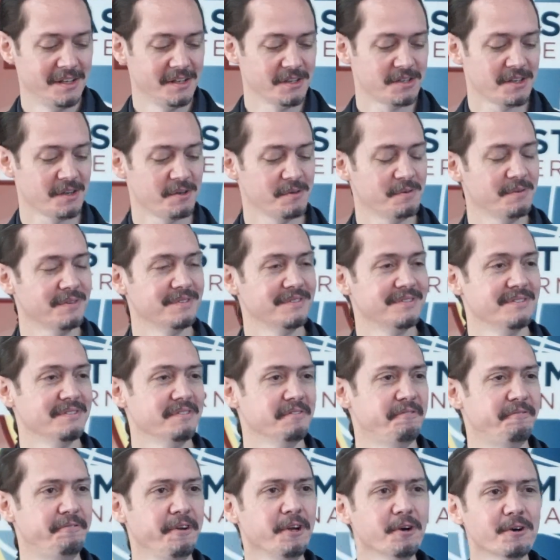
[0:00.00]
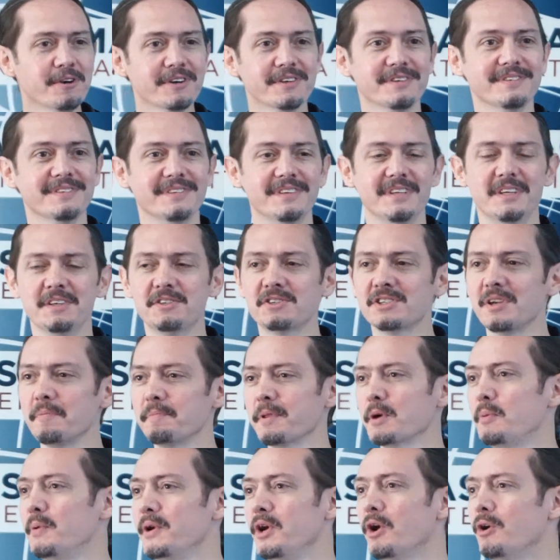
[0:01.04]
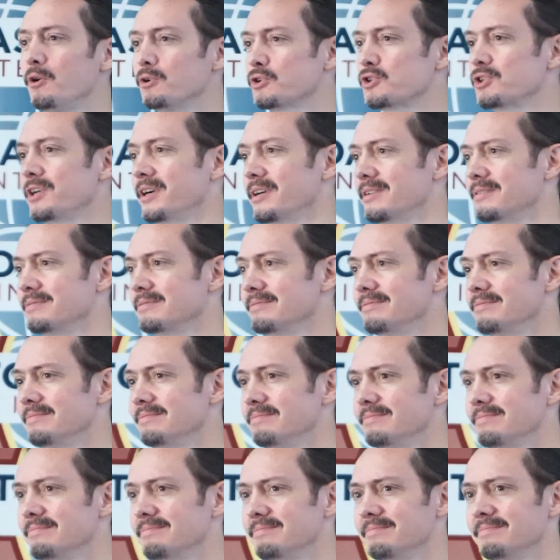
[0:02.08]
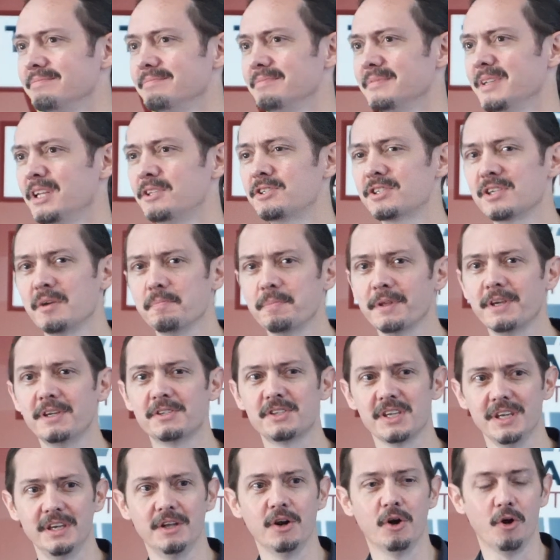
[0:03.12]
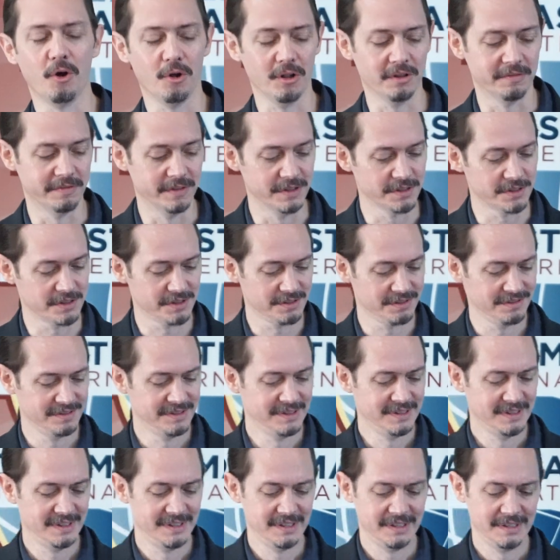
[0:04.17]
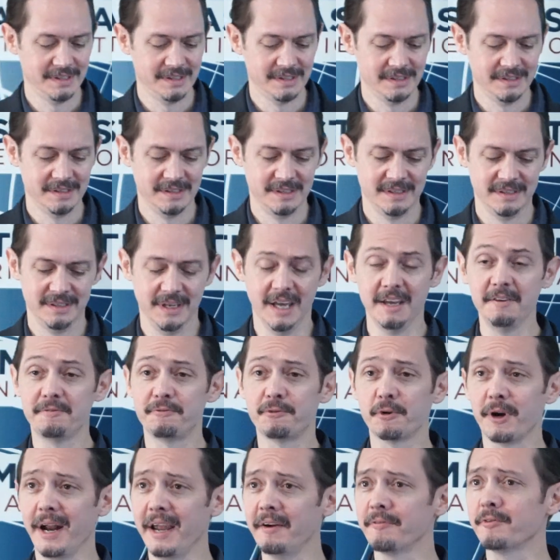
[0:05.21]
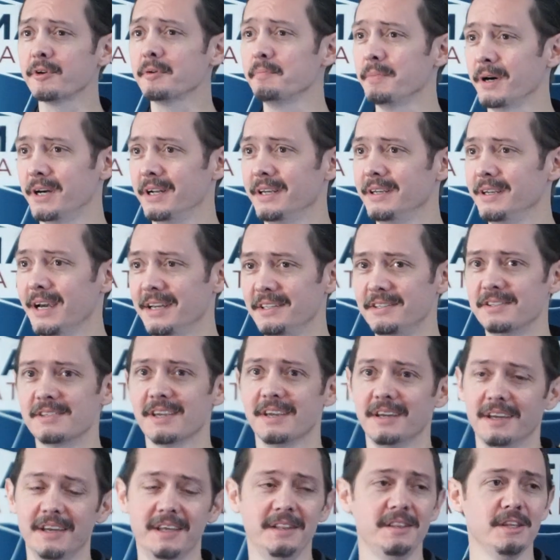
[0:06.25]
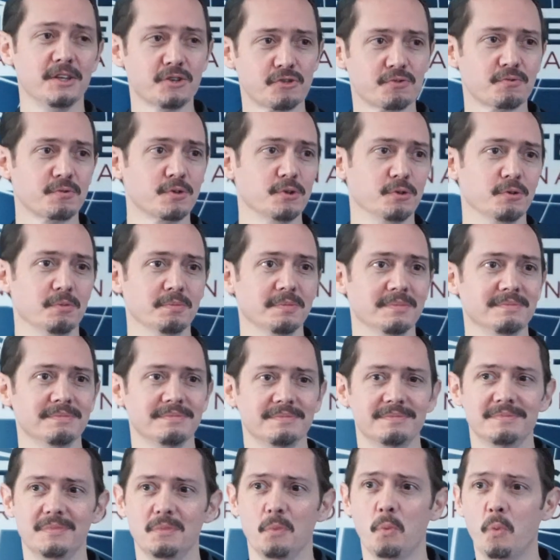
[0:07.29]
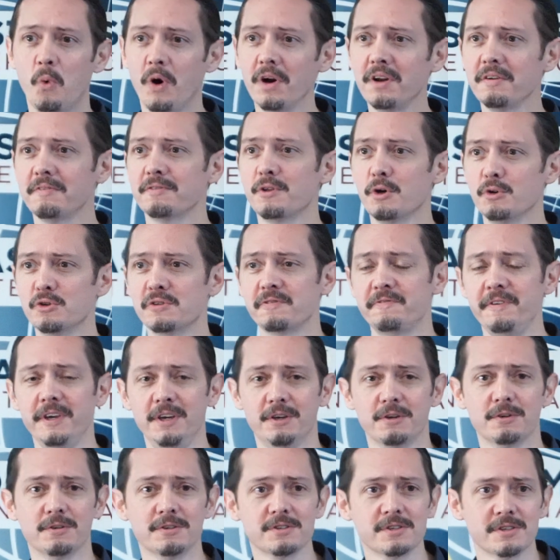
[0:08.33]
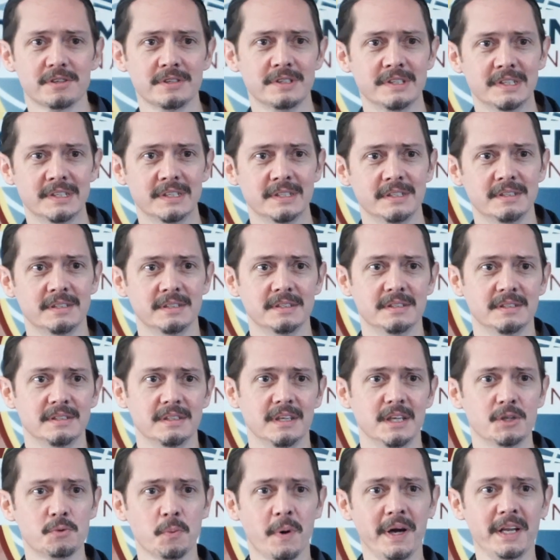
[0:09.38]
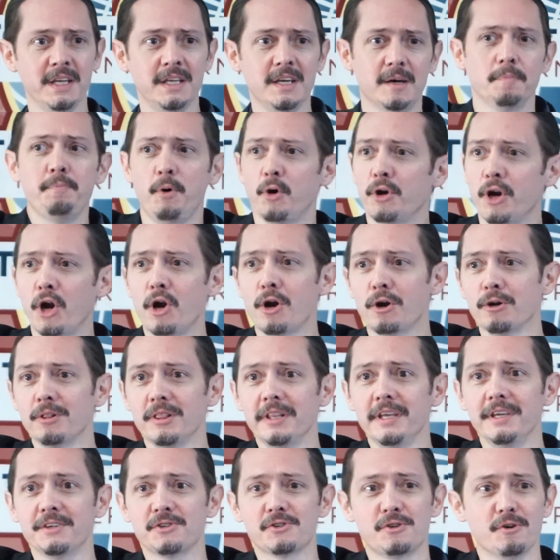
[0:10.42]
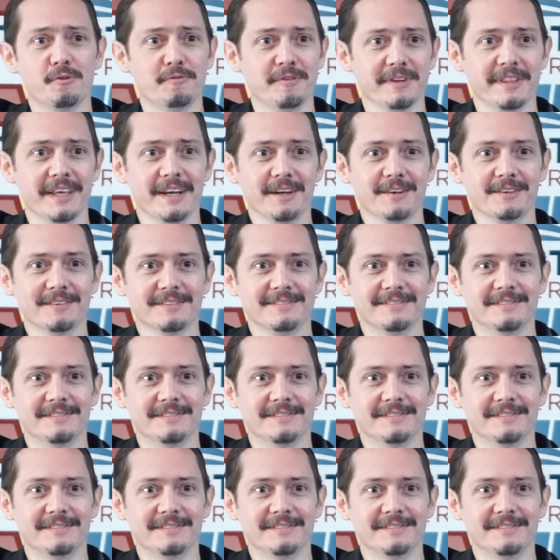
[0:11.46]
So fear is something we all share. It's something that's in all of us. And for everybody, I'd say, in this room, one of those fears is winding up on her list over there.